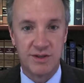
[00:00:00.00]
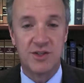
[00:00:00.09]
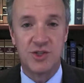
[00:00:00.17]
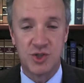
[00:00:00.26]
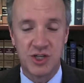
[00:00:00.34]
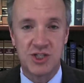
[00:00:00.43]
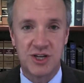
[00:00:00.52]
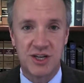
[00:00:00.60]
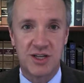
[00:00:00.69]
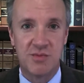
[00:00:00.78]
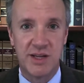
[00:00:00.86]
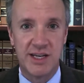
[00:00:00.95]
The
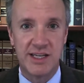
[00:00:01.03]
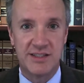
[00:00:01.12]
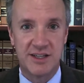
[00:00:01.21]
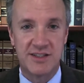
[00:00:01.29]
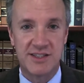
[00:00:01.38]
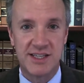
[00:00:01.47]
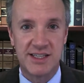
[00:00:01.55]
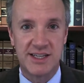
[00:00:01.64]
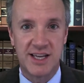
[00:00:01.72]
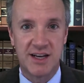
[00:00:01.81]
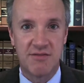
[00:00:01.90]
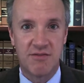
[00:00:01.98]
Judiciary Committee does need to
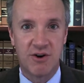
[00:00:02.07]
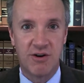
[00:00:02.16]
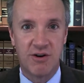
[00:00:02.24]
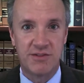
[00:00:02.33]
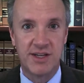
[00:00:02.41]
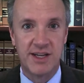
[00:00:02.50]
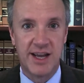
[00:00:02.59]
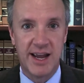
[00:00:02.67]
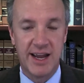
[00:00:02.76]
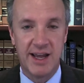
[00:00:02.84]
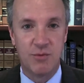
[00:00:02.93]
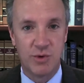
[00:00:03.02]
get involved,
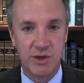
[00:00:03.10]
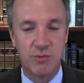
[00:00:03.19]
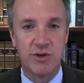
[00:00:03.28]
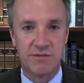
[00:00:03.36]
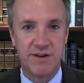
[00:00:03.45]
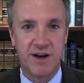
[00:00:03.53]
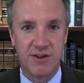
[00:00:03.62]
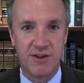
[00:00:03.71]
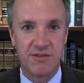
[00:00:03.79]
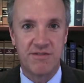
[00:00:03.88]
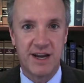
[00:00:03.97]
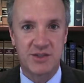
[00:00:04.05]
and we will follow
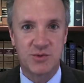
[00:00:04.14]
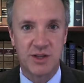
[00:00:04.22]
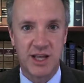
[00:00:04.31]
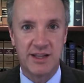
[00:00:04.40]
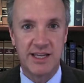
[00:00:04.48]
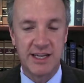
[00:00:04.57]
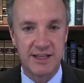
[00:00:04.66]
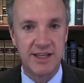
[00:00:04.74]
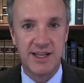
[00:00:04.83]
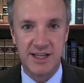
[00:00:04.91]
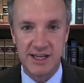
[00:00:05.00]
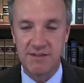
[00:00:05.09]
the facts where they lead
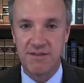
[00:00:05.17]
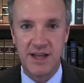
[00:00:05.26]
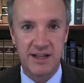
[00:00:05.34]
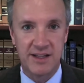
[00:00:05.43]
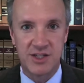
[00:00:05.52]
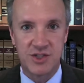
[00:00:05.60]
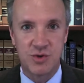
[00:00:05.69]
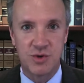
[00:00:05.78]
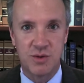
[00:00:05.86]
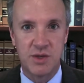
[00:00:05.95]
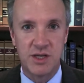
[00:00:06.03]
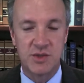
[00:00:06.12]
if that leads to
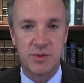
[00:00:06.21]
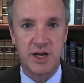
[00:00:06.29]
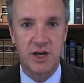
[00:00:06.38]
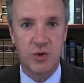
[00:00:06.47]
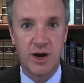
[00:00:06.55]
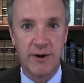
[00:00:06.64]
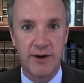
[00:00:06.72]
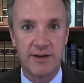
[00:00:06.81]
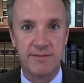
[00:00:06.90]
an impeachment inquiry.